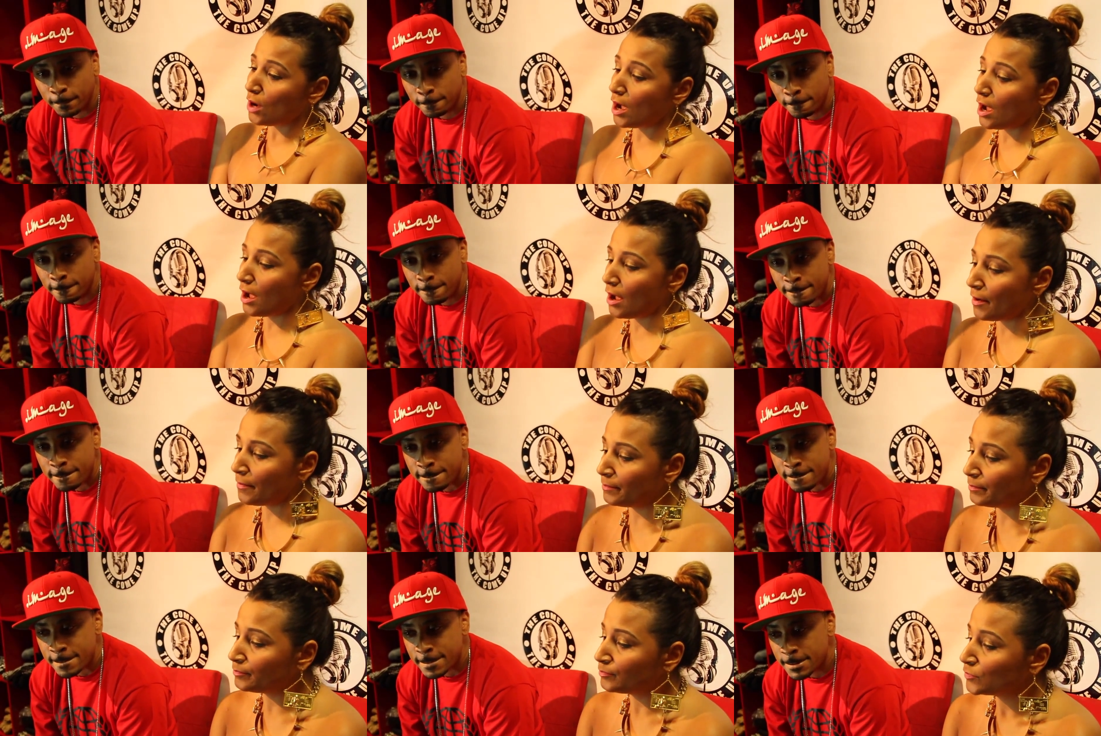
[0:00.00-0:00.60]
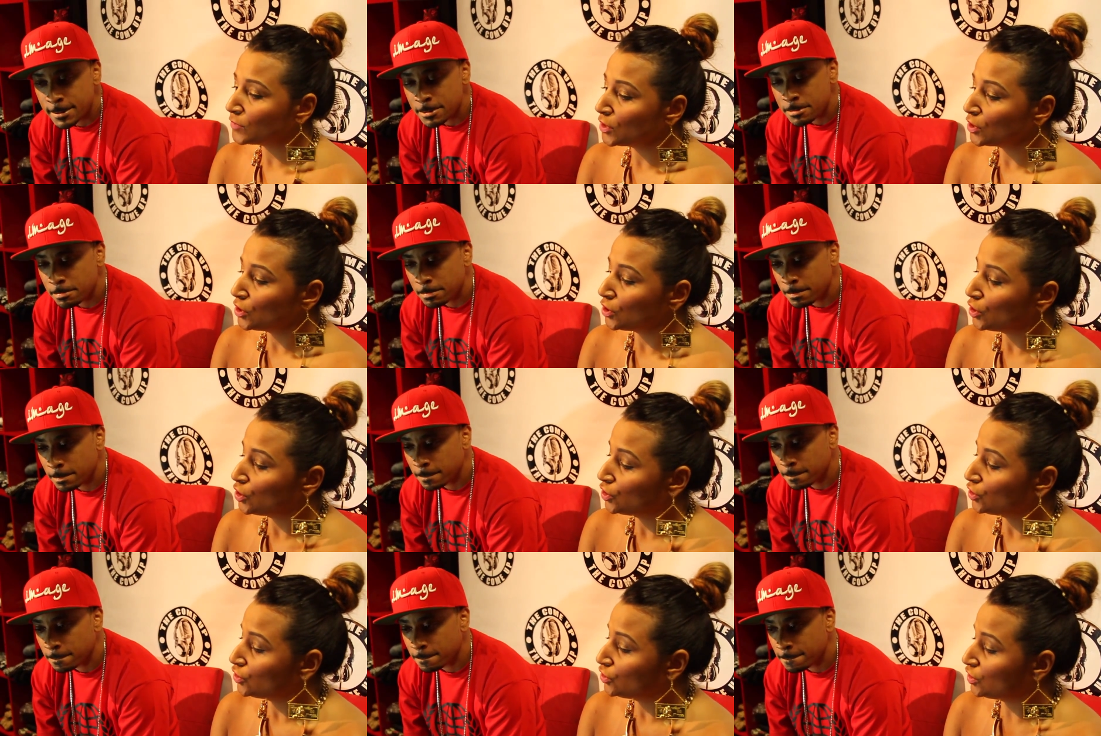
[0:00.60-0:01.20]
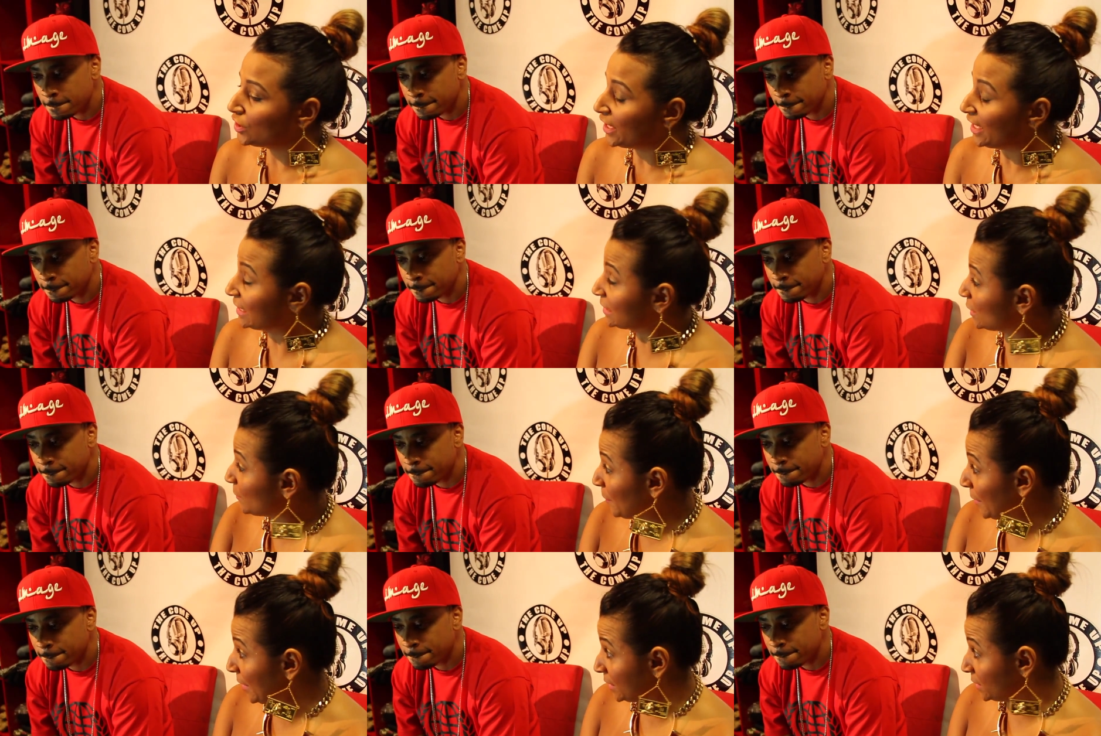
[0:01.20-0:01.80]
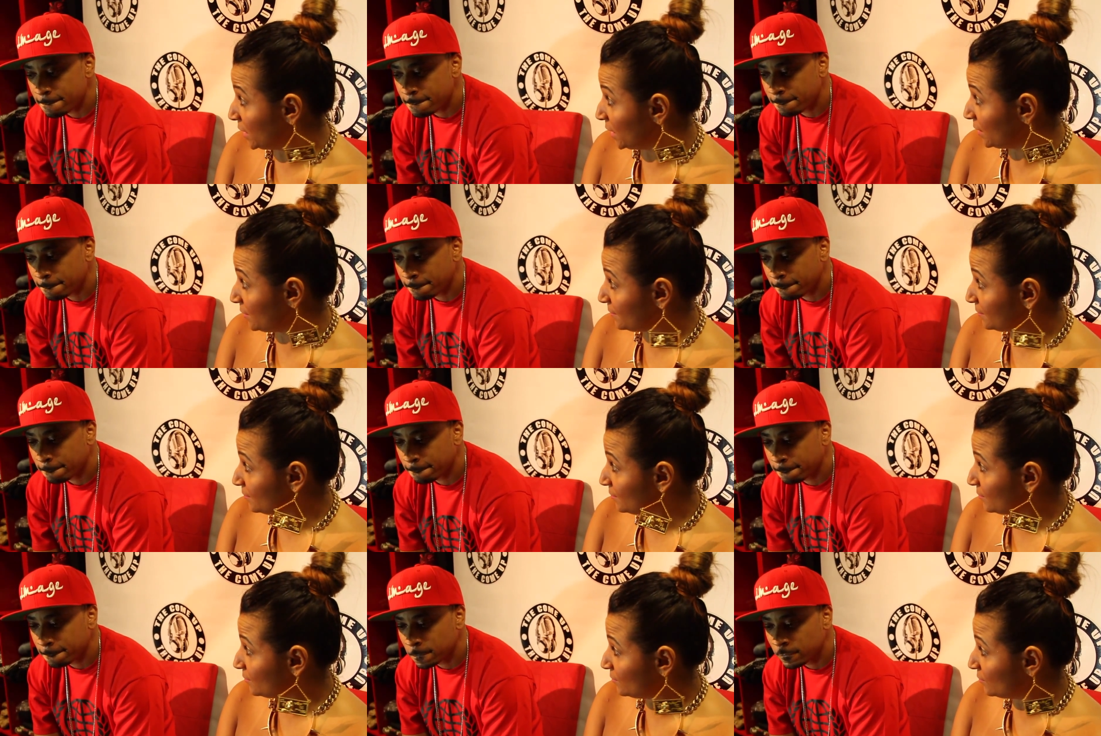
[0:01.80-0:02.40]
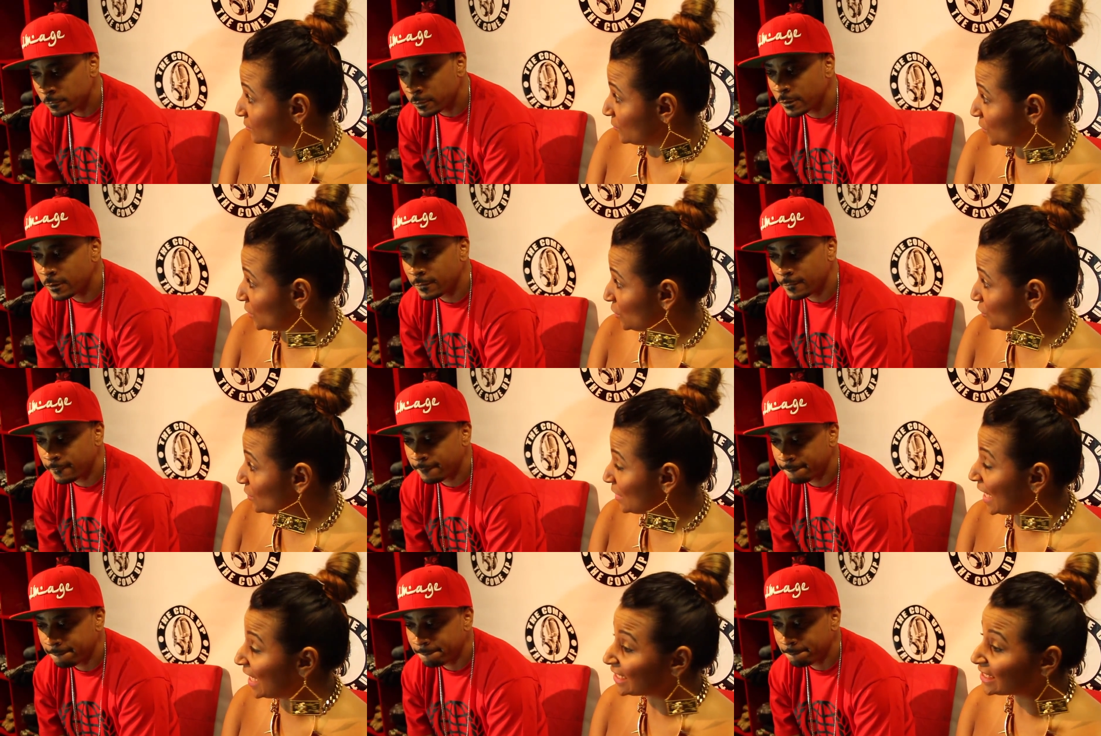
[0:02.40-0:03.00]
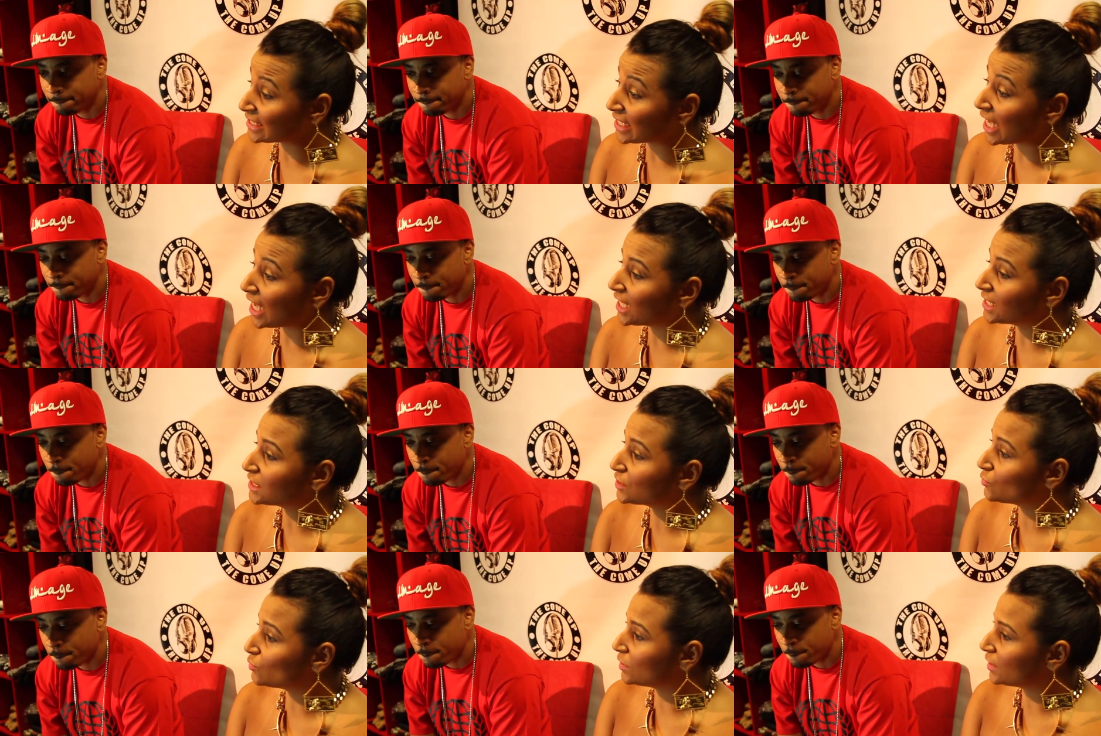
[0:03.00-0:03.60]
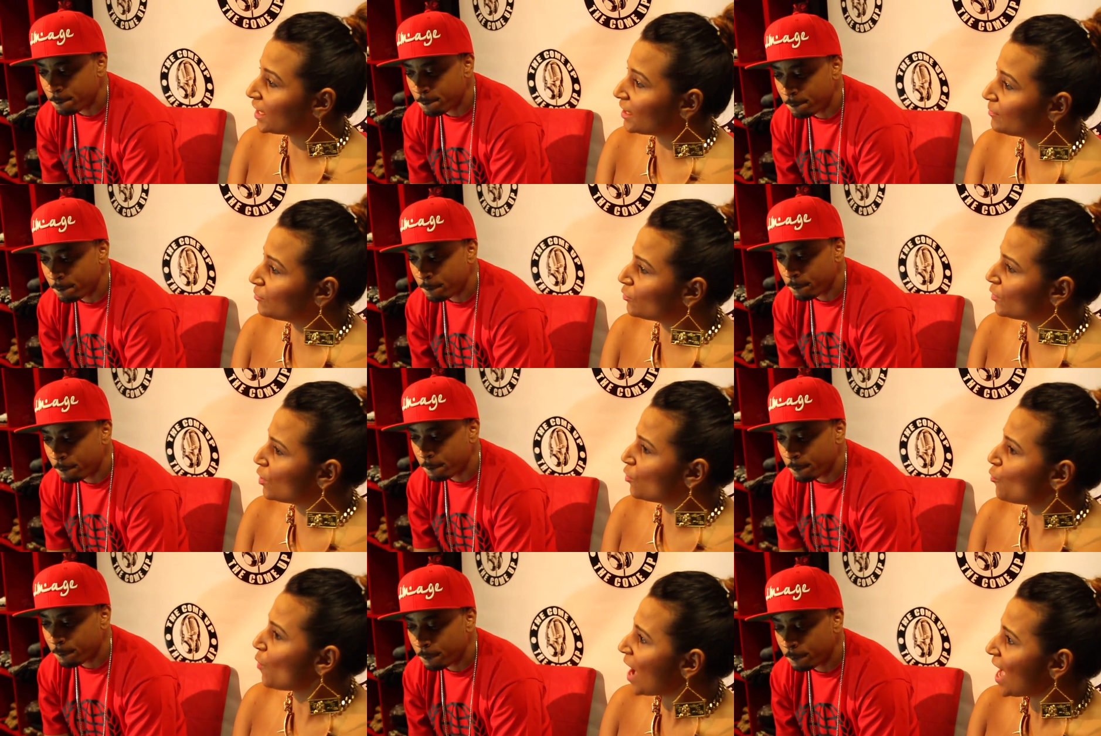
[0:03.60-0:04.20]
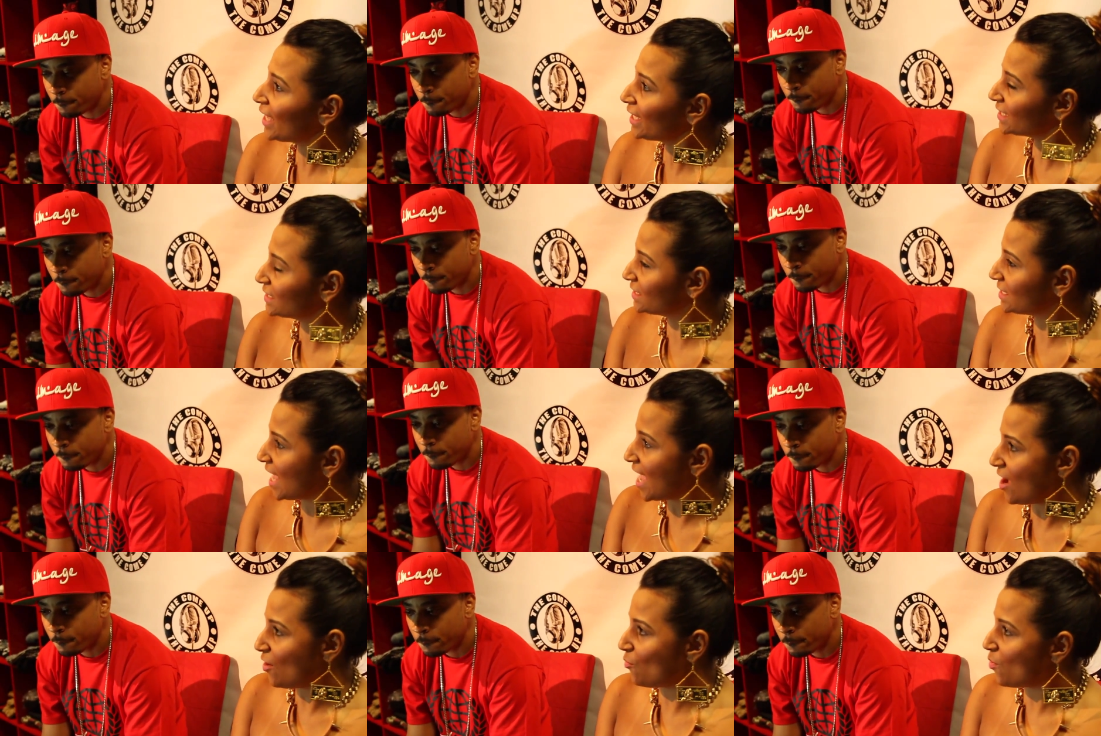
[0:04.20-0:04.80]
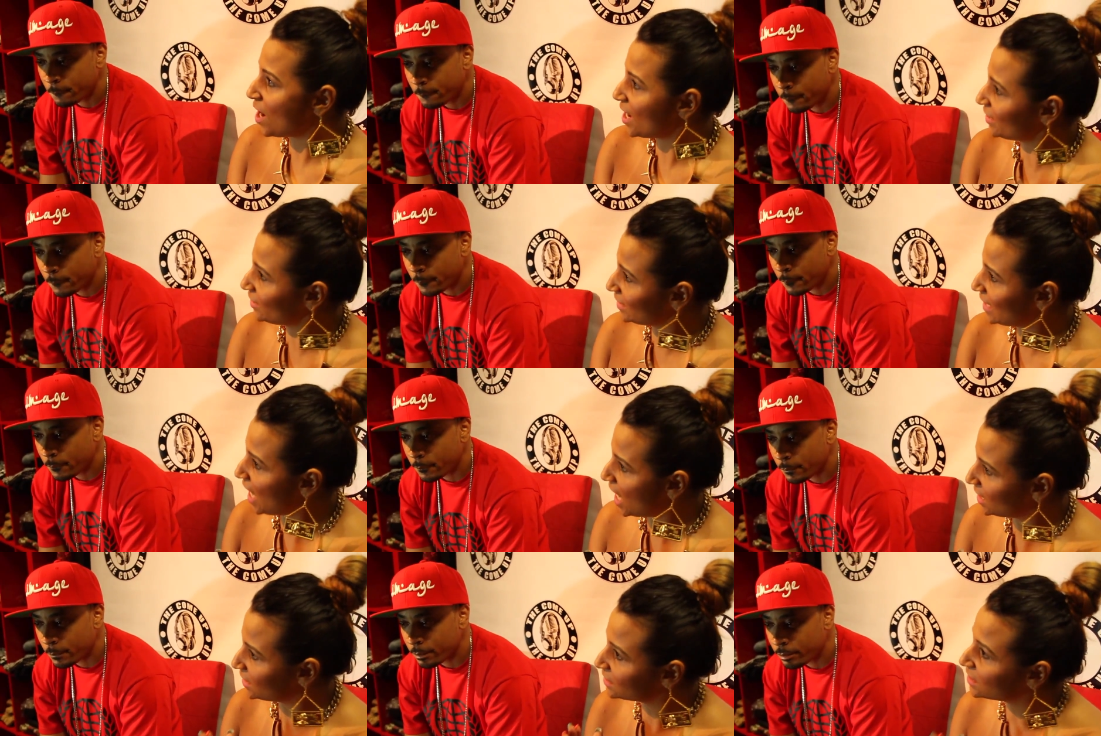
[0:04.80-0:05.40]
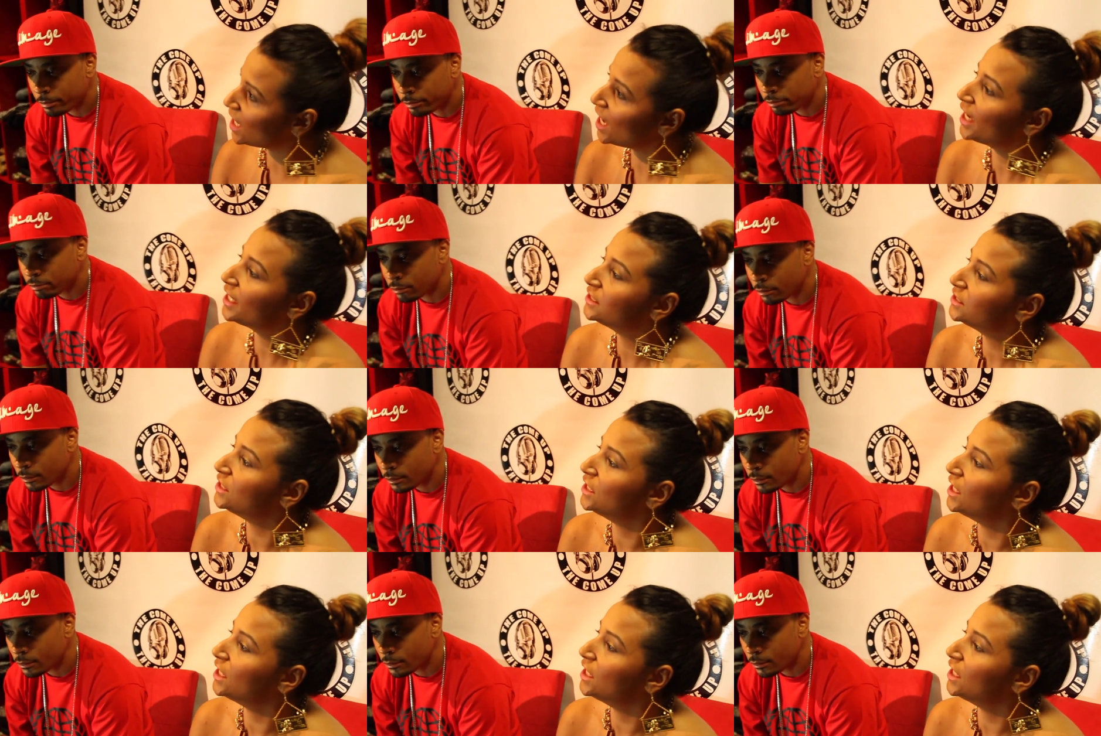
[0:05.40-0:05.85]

Speaker 1: um, you're independent. Right. You're not signed to a label, and why is that? Why are you not signed